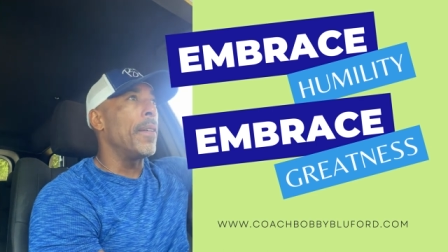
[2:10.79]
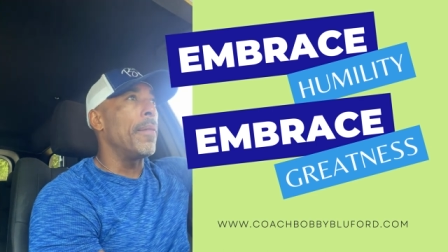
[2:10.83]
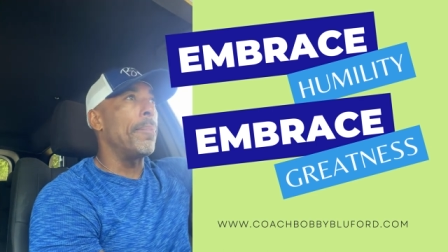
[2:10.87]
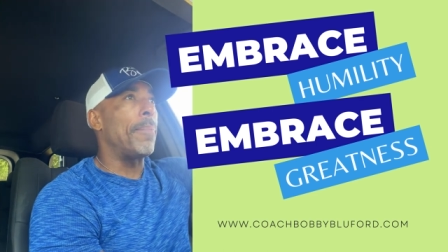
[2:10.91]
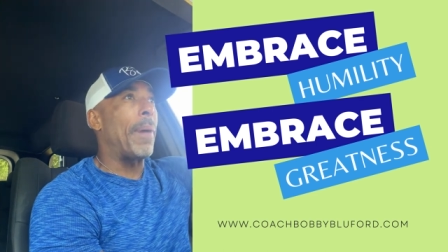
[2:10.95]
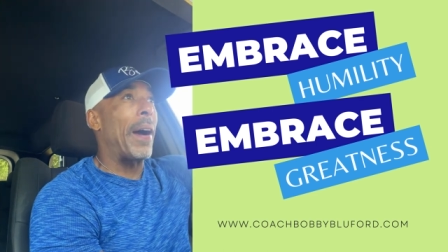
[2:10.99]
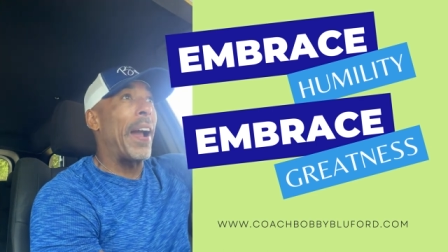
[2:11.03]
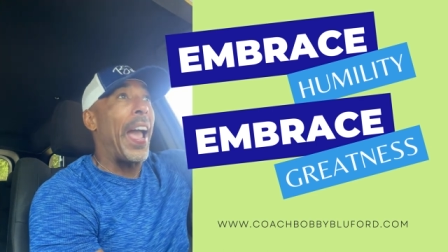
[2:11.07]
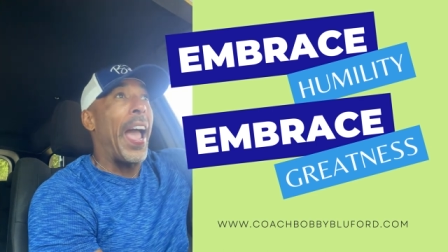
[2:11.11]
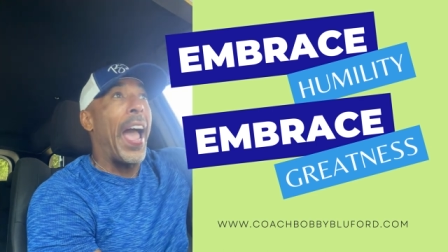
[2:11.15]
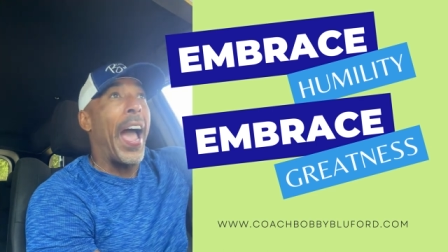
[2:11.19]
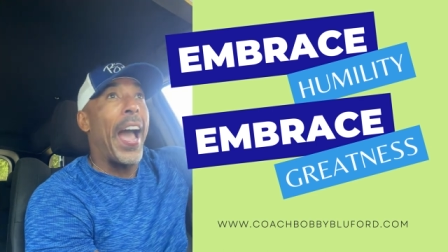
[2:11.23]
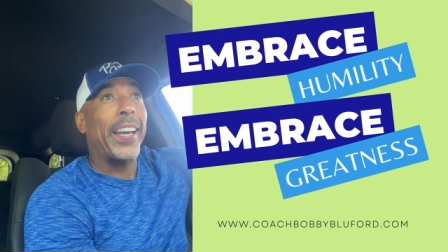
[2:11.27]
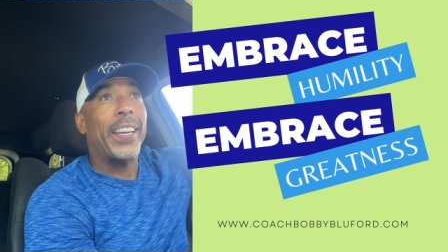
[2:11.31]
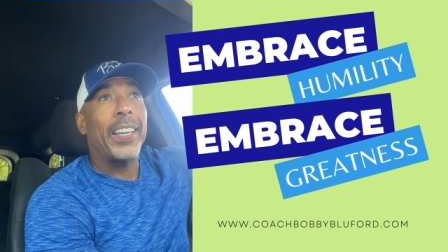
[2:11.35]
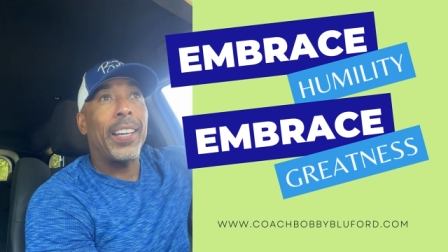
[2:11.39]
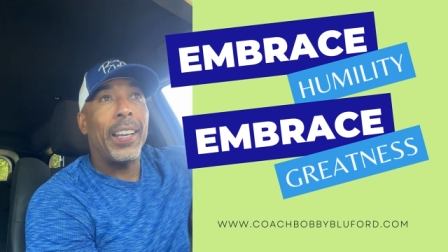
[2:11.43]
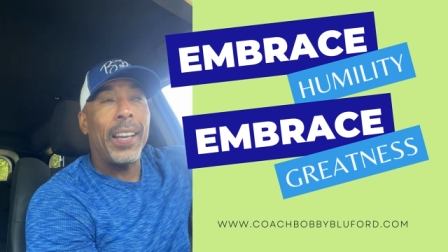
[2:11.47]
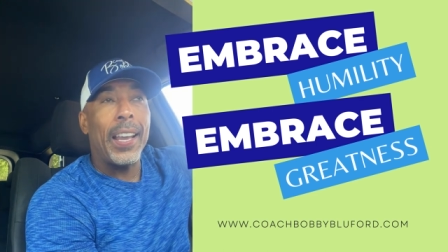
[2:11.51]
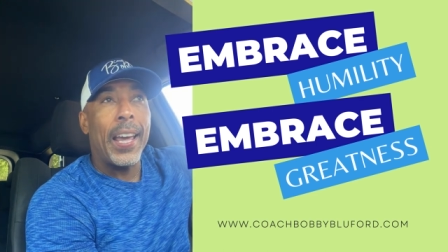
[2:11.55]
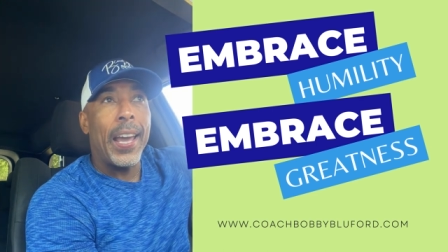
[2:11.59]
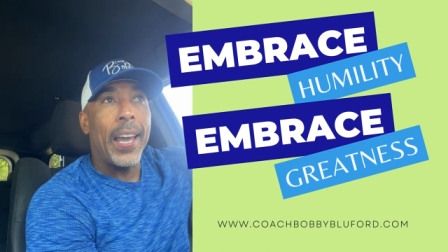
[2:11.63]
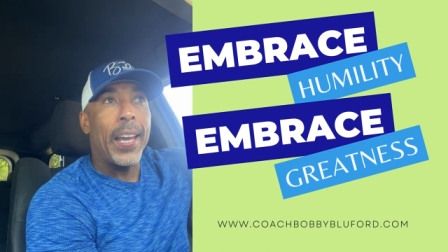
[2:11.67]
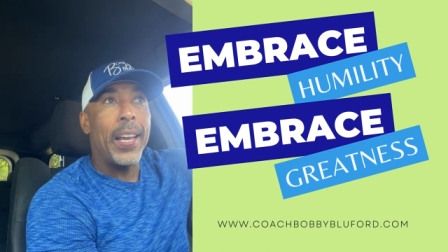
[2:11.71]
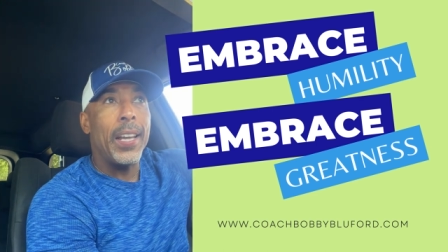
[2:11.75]
by
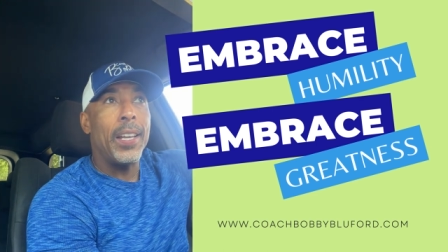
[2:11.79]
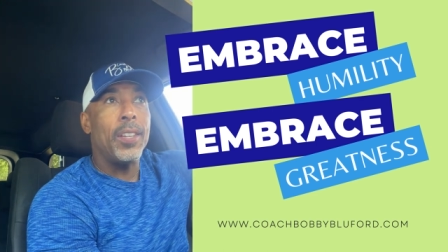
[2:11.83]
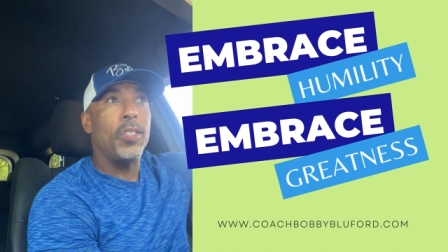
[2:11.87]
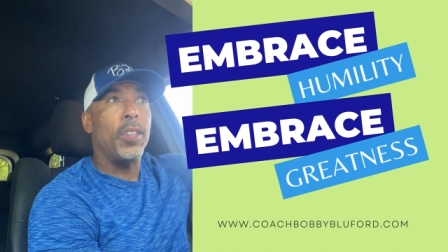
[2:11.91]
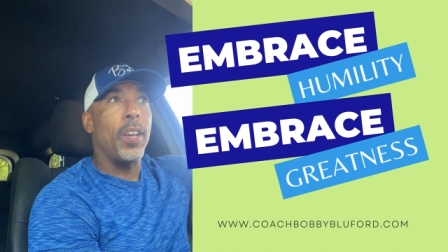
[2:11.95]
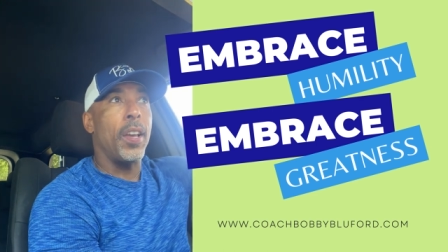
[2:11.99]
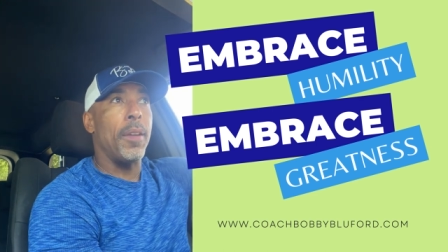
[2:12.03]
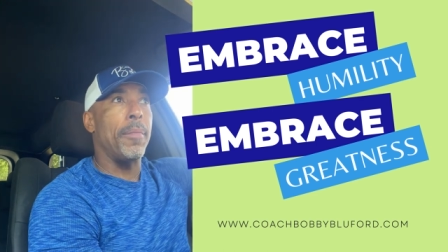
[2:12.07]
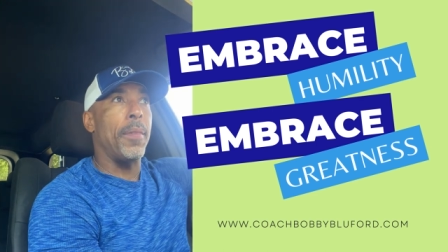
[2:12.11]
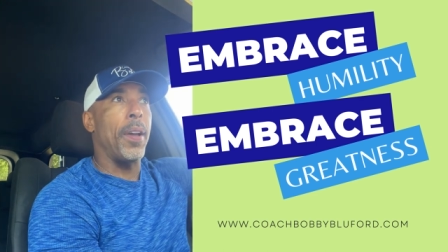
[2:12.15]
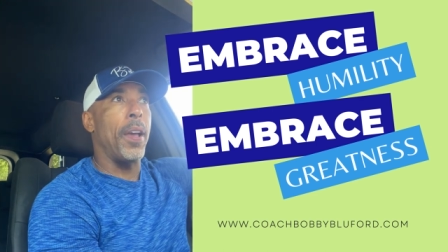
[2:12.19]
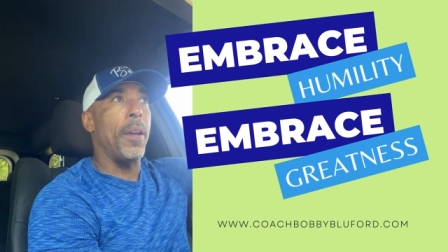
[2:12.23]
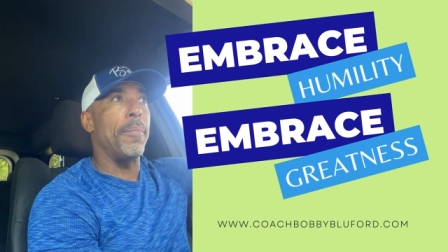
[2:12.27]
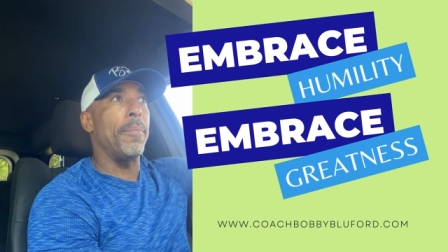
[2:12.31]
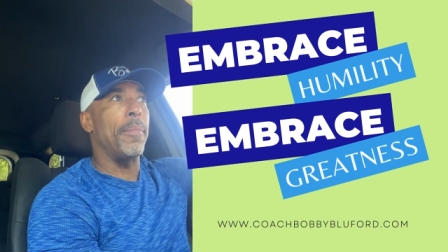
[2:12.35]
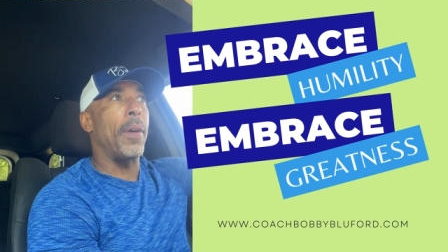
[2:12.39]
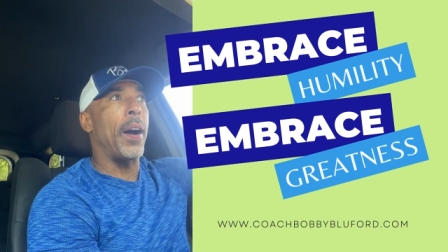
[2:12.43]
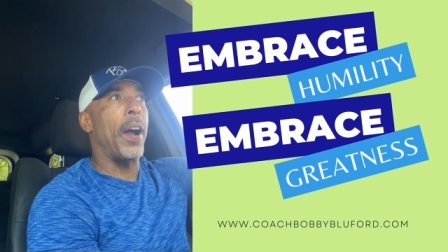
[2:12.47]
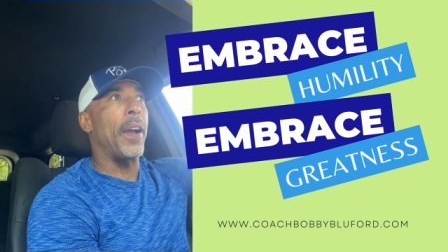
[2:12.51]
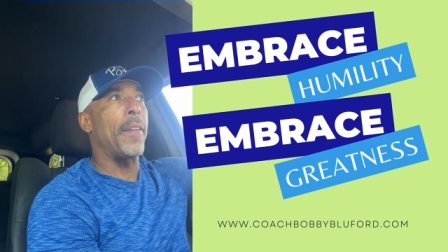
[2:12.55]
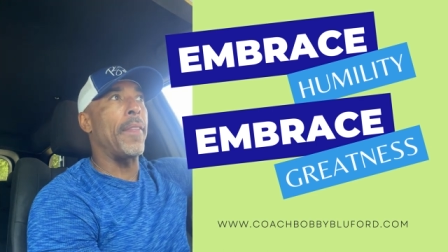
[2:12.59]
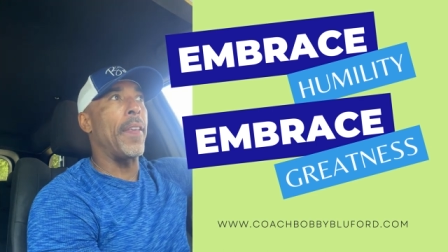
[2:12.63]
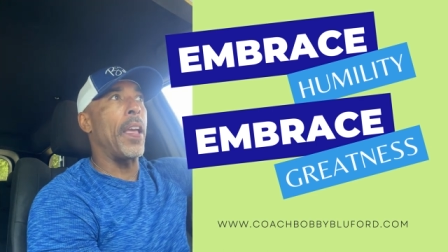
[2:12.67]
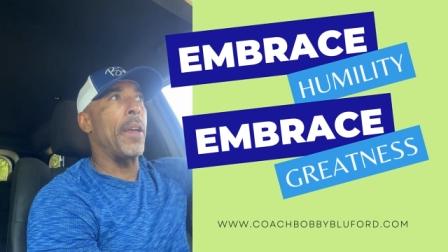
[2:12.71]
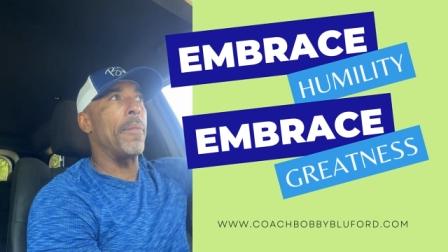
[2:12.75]
accolades and, and,
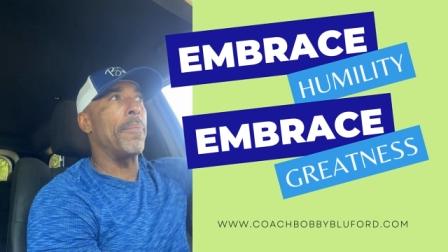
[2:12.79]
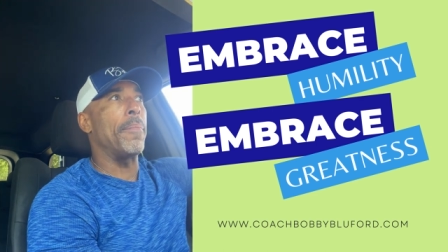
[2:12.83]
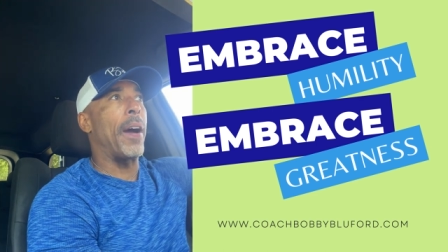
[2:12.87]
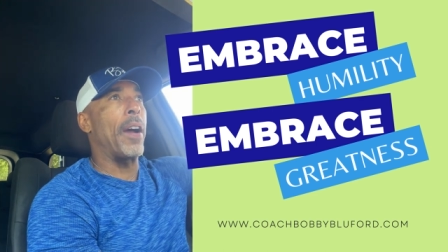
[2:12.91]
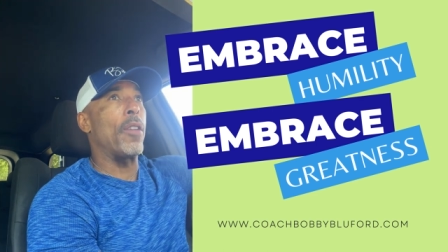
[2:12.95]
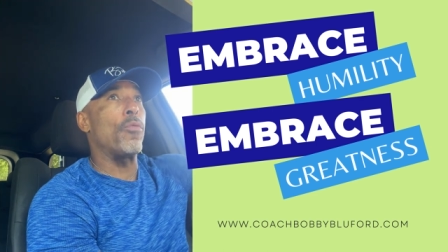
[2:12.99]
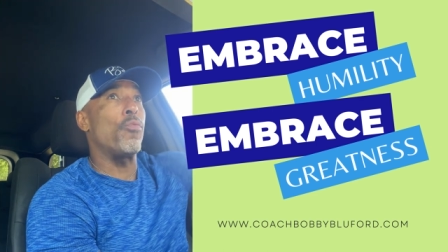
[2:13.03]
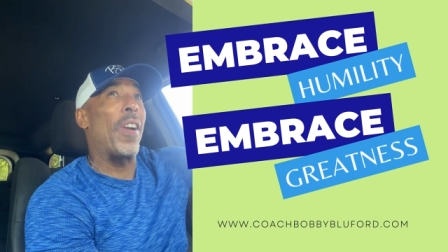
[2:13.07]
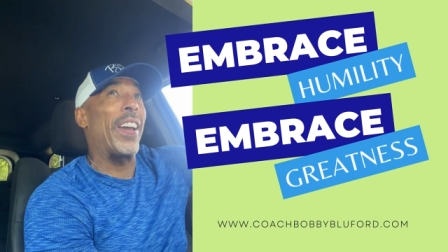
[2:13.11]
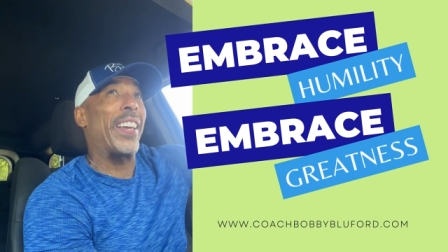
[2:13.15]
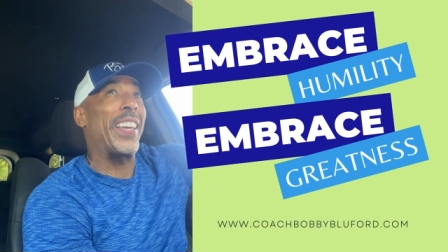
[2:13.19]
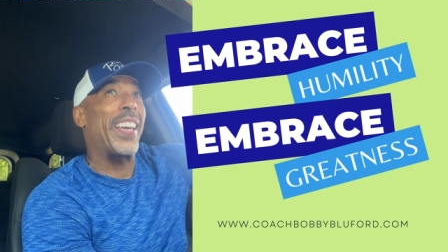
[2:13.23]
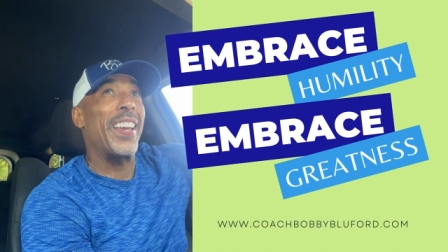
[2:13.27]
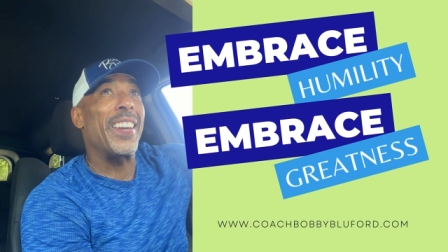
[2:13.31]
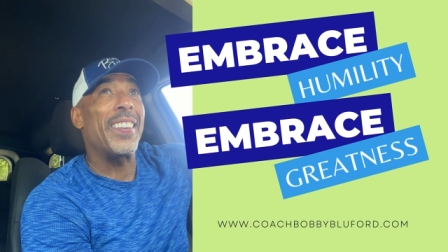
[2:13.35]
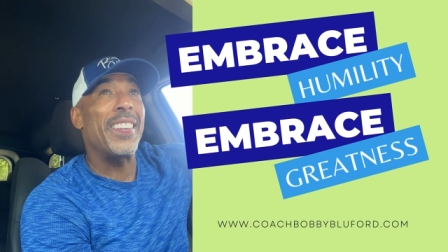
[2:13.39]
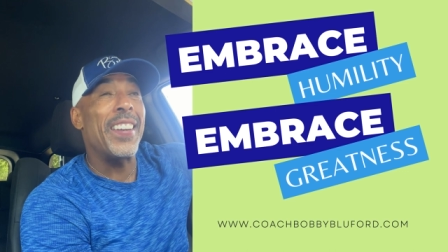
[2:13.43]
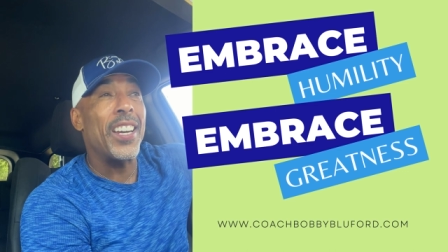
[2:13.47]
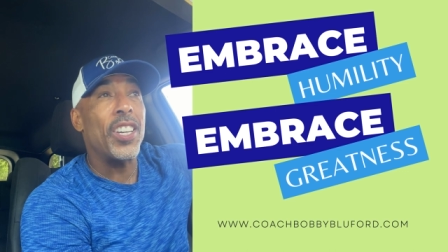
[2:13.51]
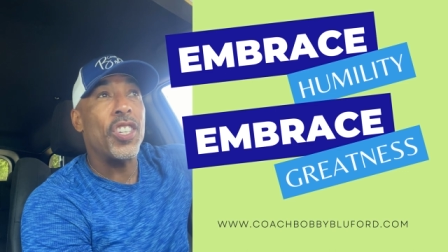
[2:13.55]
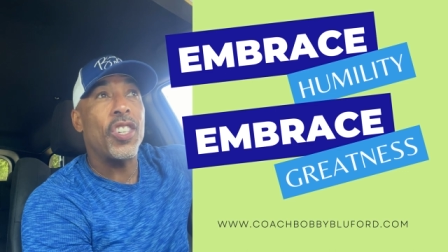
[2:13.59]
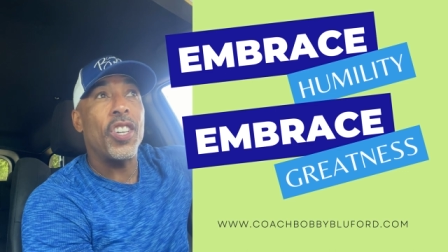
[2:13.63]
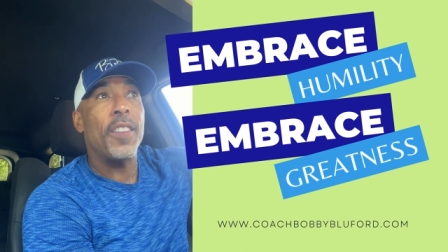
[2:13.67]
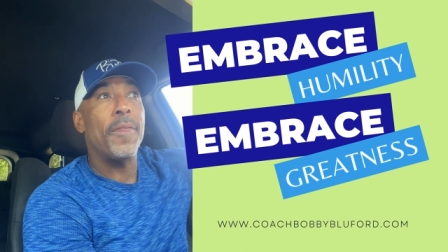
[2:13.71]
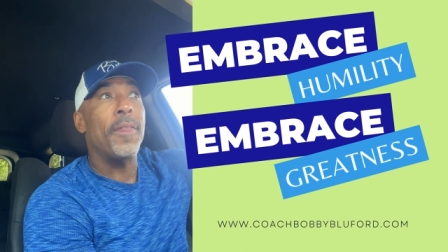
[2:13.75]
by, and by
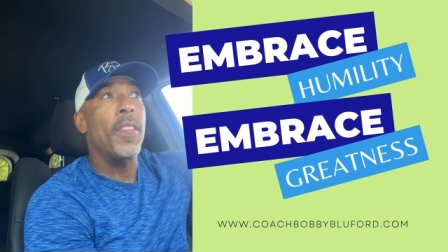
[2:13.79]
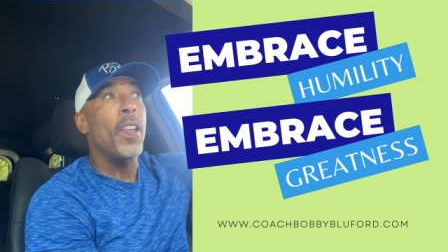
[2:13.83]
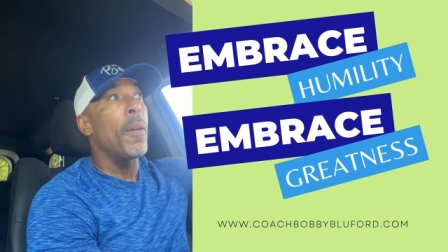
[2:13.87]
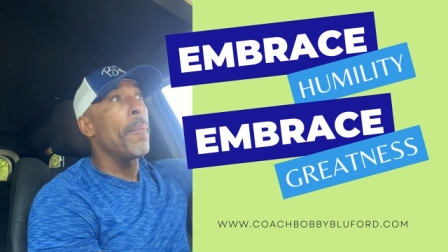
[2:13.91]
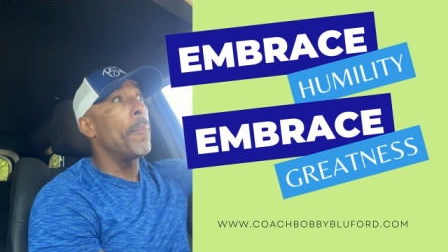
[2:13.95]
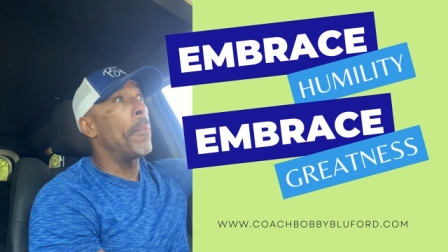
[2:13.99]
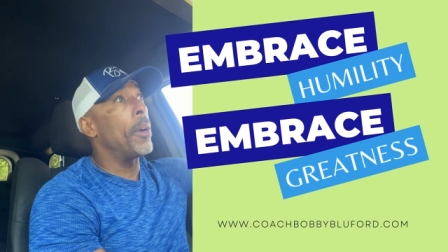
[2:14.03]
recognition.